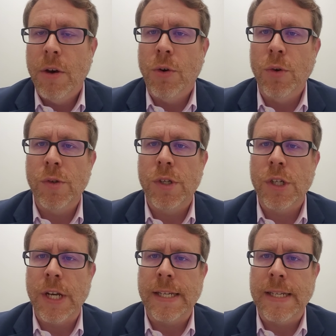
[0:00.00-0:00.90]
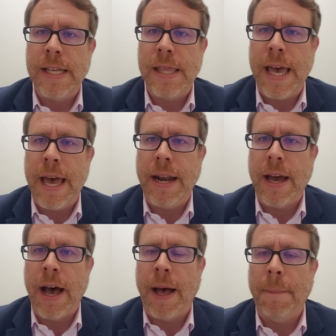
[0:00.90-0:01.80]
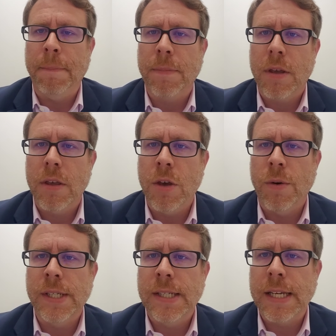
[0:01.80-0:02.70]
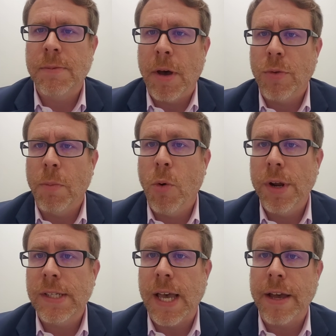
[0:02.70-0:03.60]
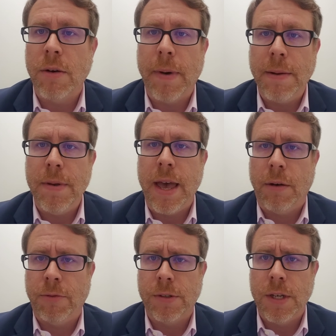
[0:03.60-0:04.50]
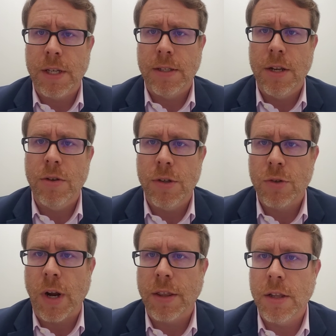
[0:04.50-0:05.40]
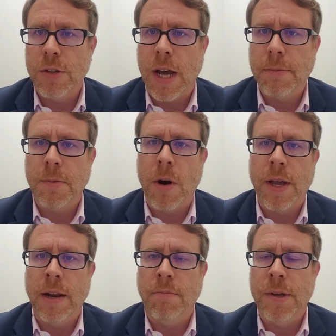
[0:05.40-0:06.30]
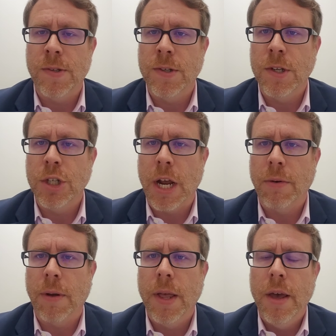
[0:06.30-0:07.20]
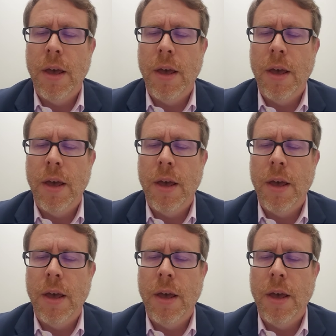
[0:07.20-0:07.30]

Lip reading: who suggested that a 6-month reporting cycle might be helpful to continue to strengthen the jobs market and business in general.